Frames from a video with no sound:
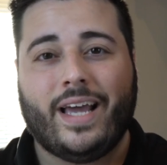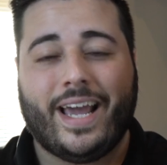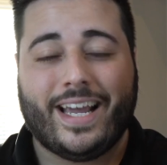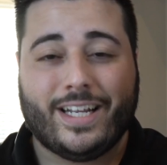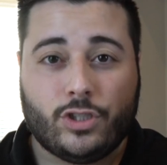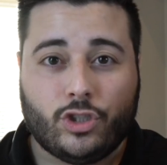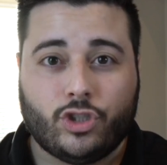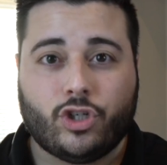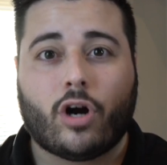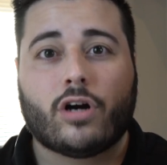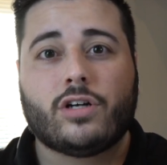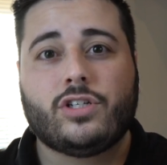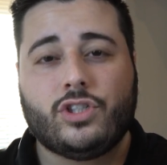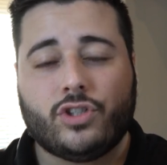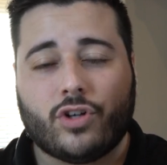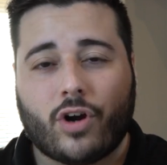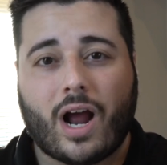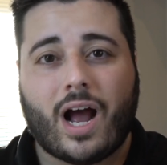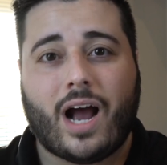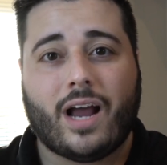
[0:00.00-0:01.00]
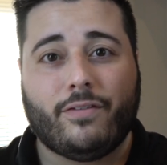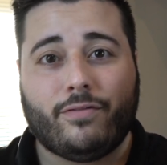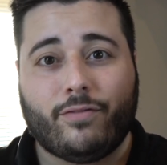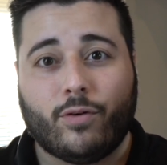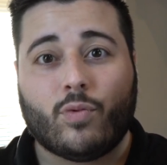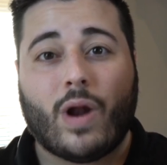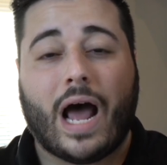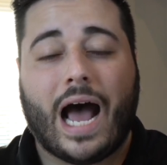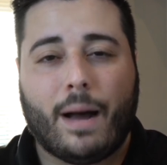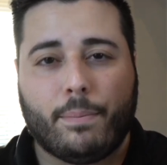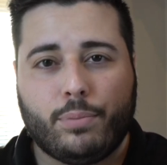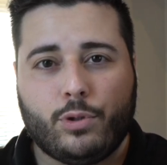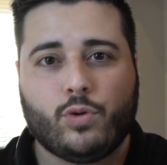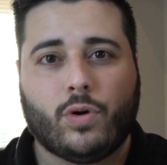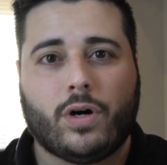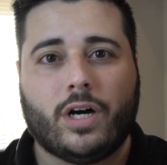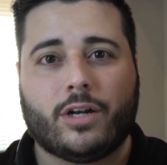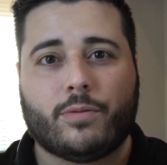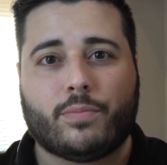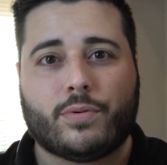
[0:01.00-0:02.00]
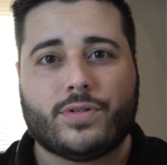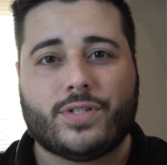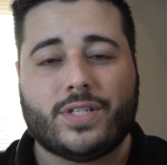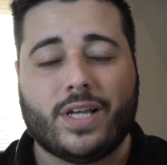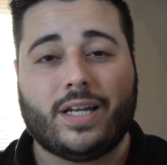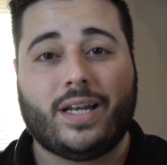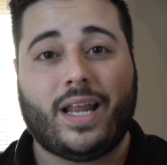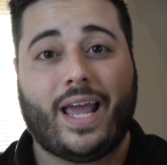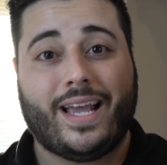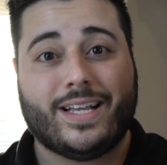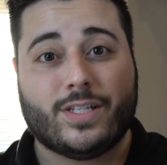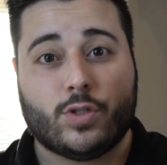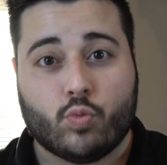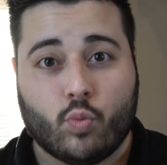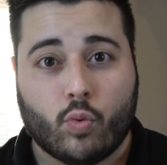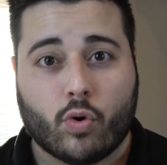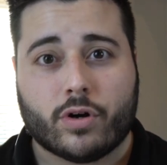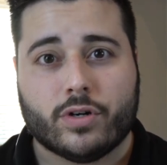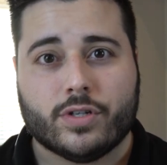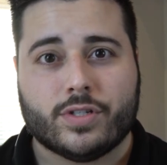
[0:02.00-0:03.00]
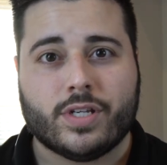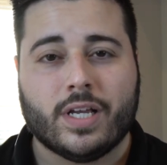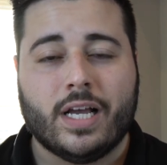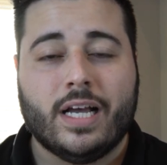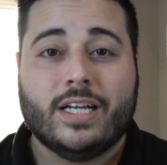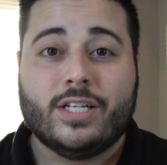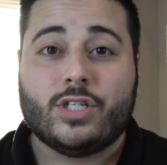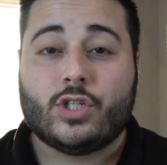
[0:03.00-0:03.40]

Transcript: And charging your iPhone up to 100% is worse.